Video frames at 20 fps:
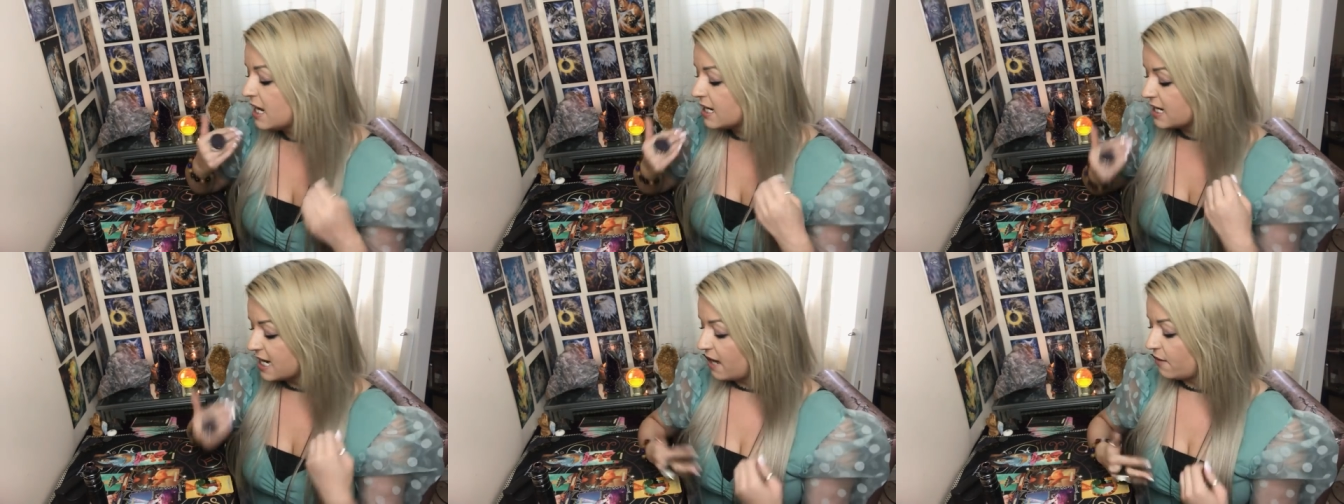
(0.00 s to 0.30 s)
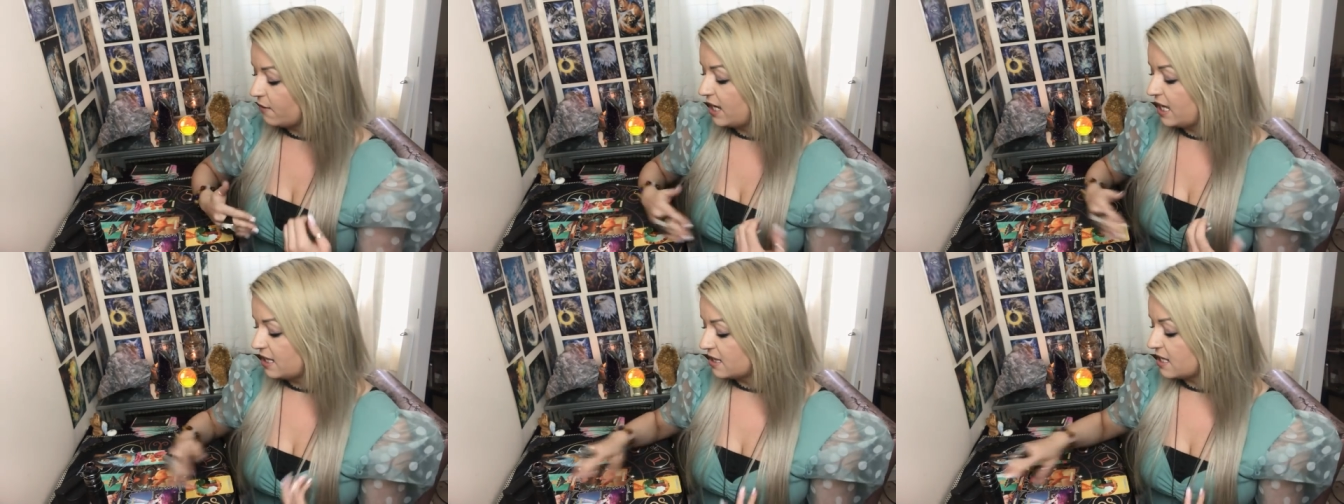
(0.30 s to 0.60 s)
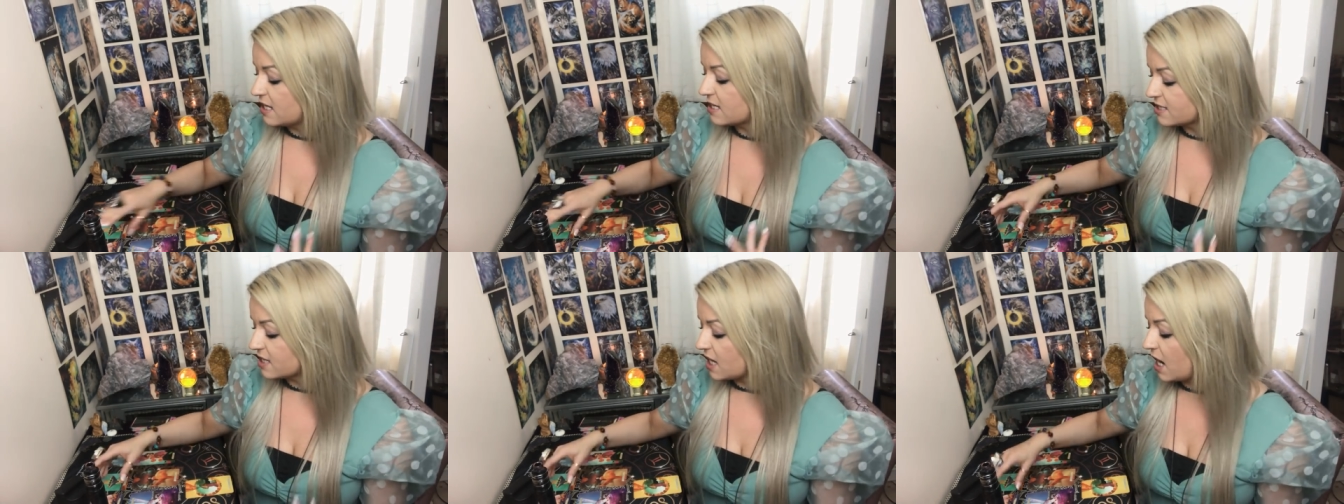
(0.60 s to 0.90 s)
Now, in
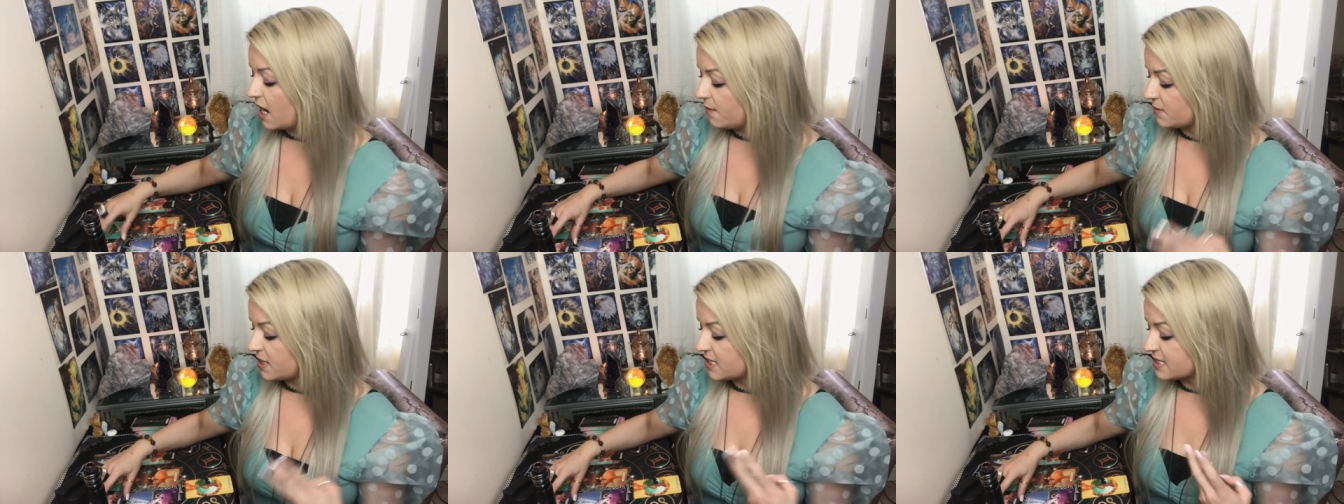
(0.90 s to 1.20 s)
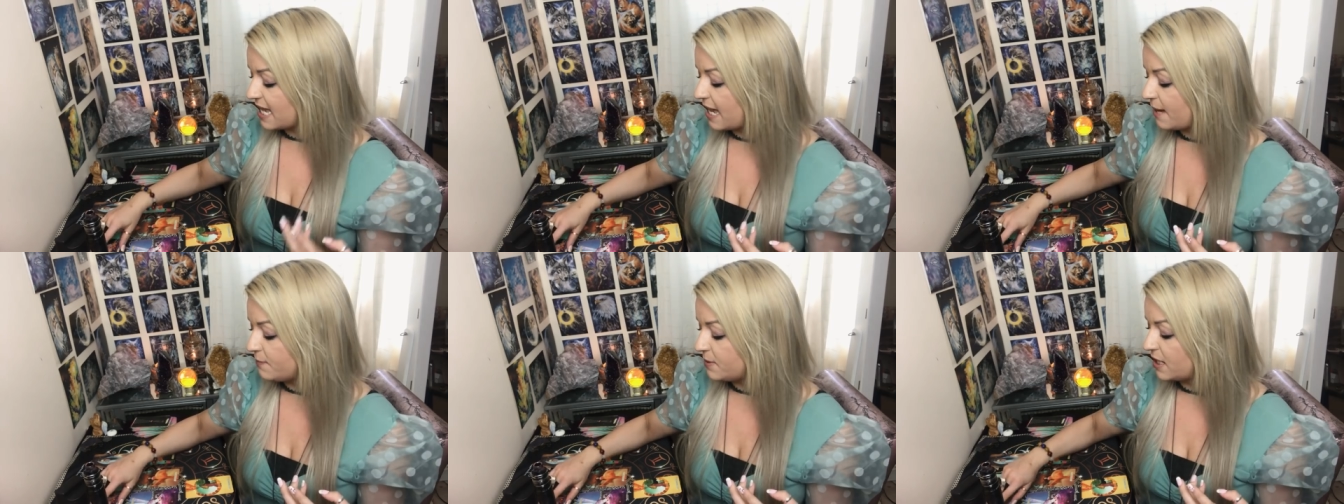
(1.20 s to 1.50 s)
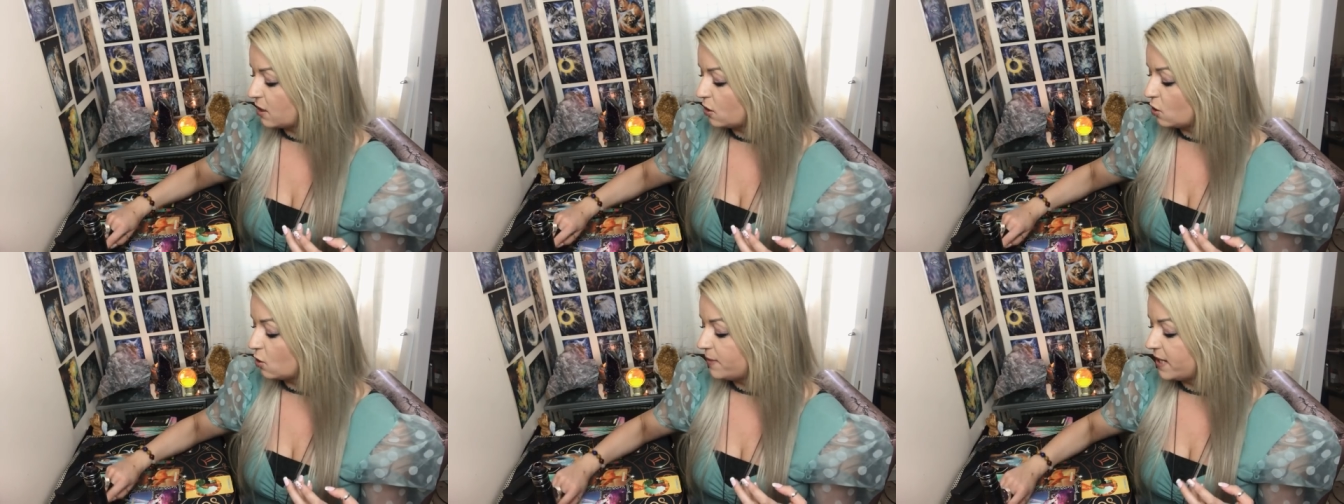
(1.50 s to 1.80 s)
this time that's
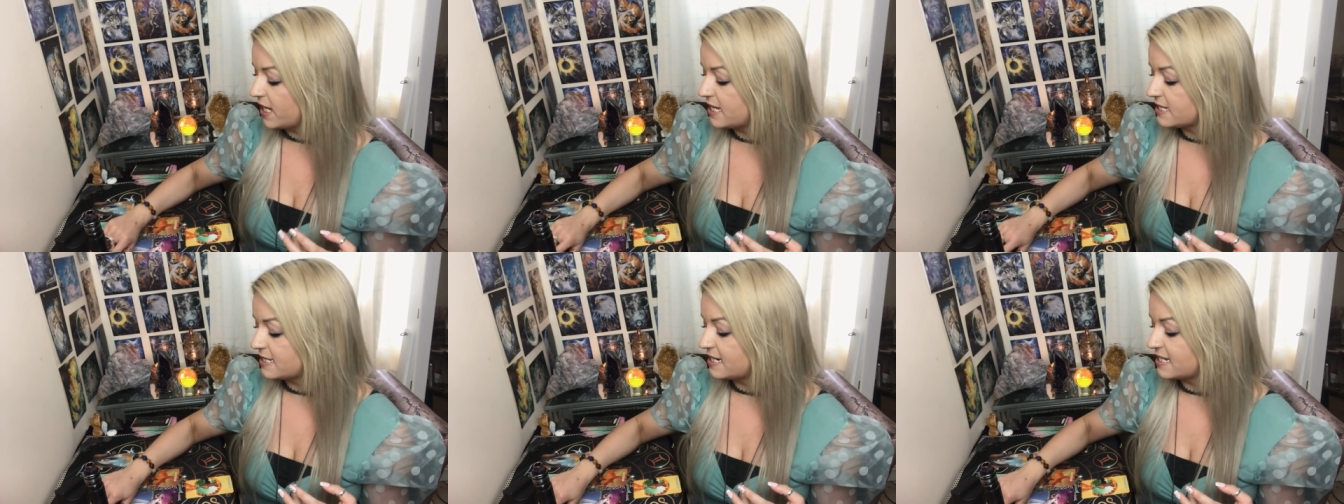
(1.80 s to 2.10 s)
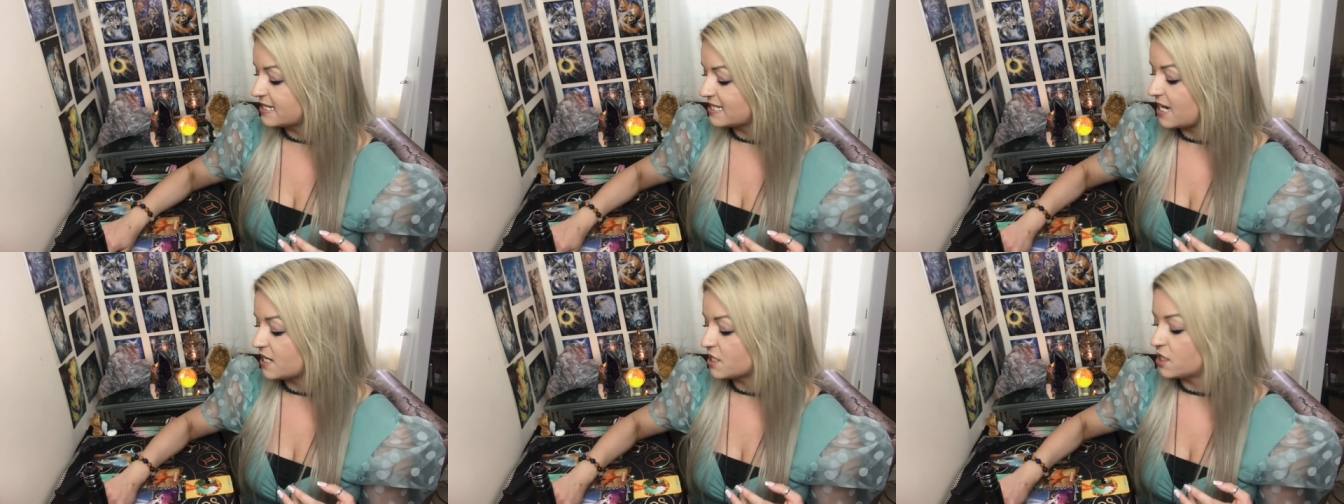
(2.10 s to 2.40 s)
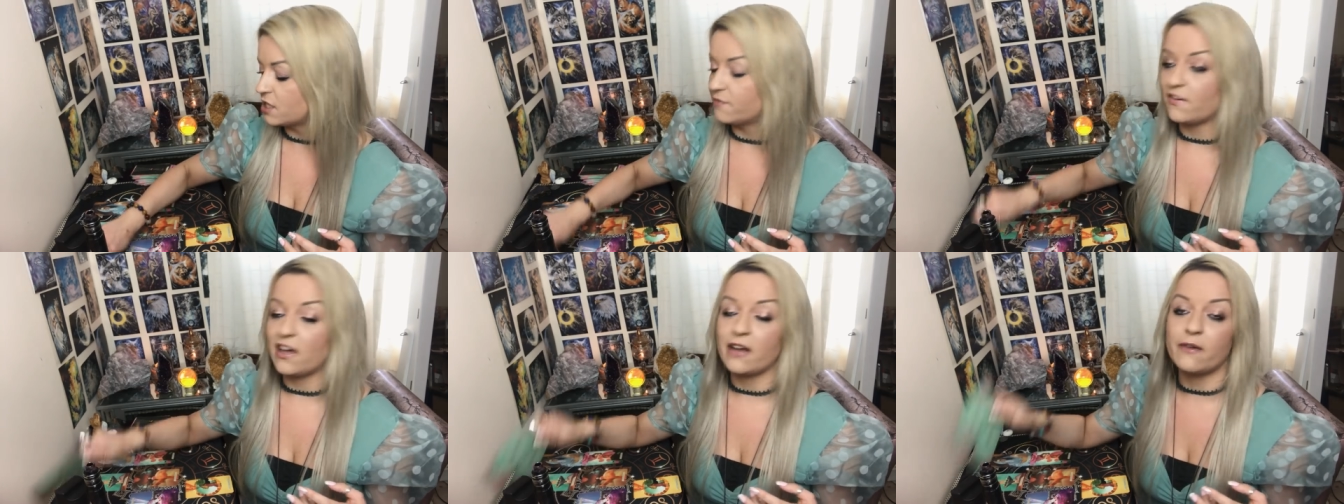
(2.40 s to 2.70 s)
happening, your person is
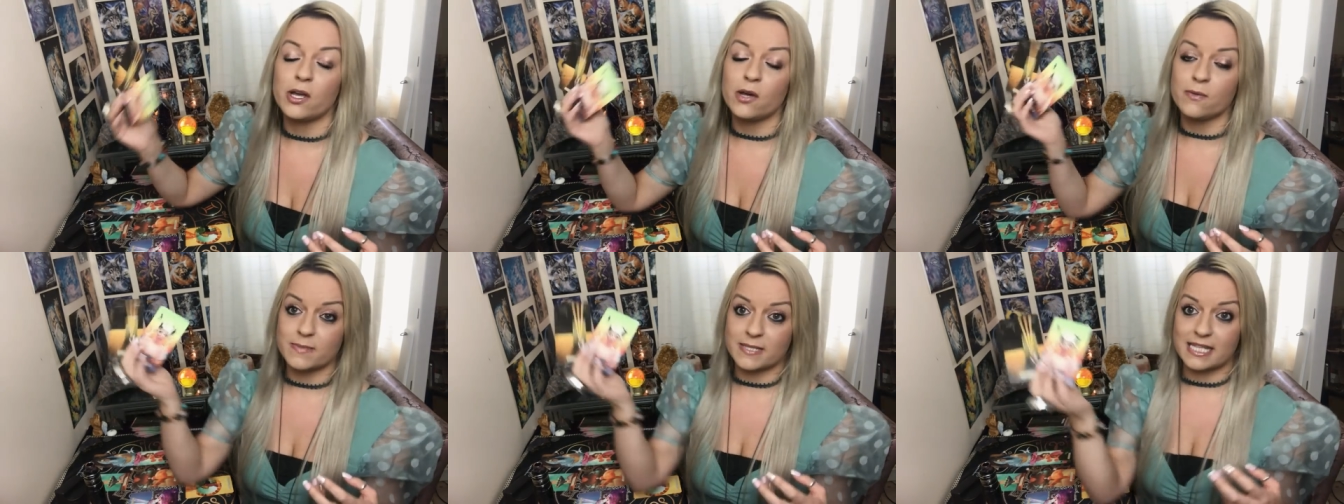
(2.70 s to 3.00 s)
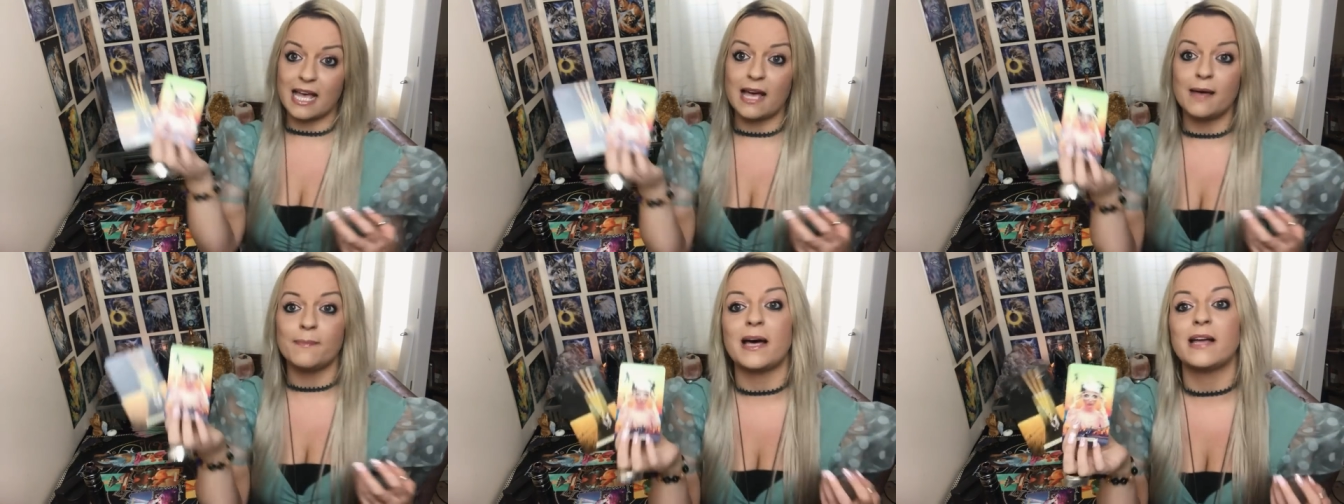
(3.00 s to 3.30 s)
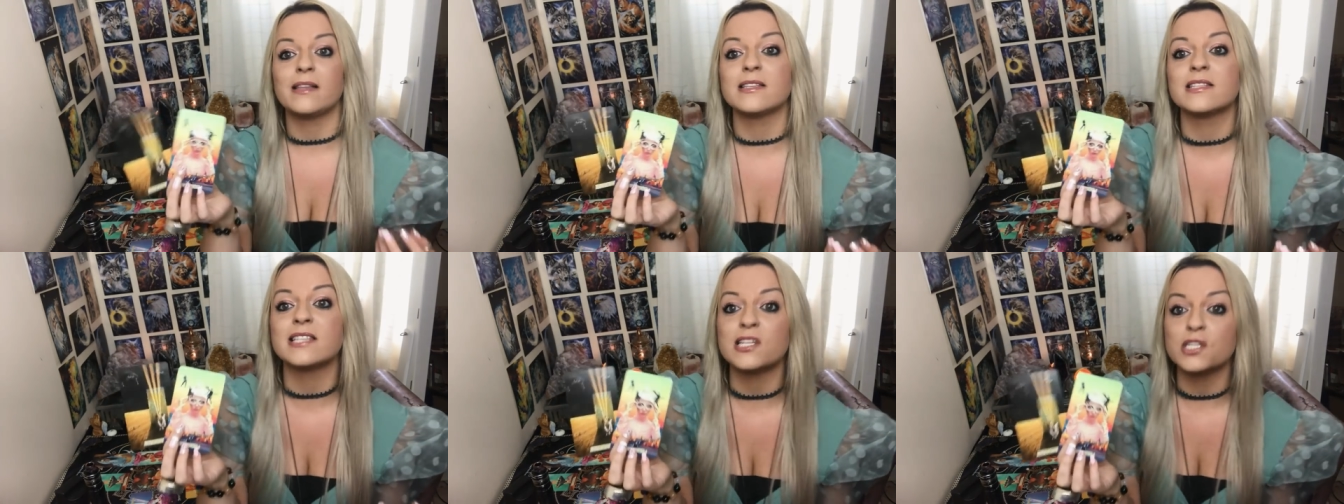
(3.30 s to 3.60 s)
actually very upset
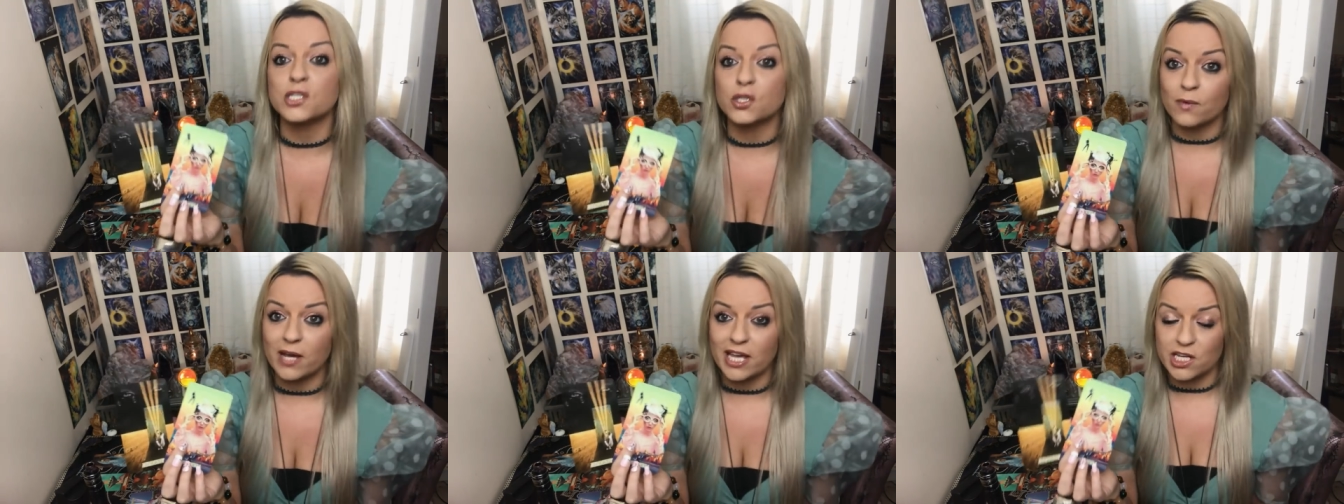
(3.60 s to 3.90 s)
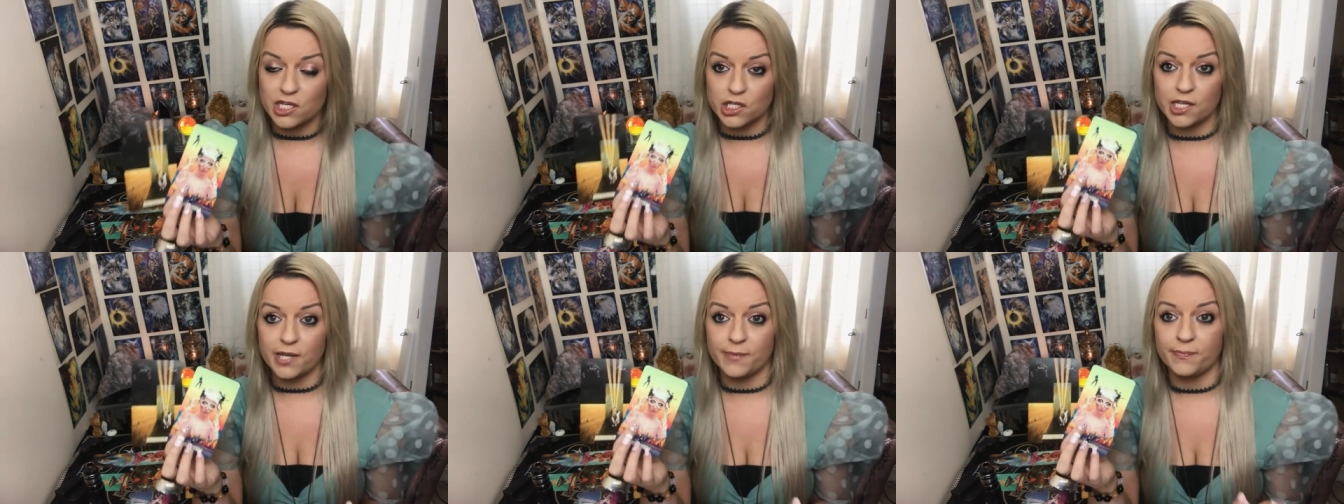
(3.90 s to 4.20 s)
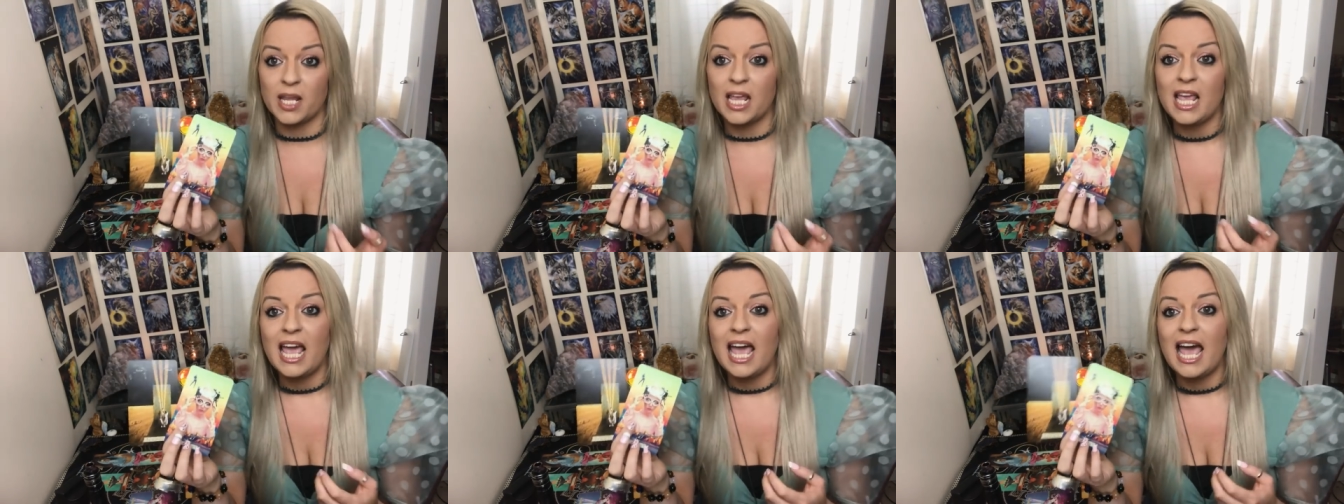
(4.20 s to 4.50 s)
about the situation.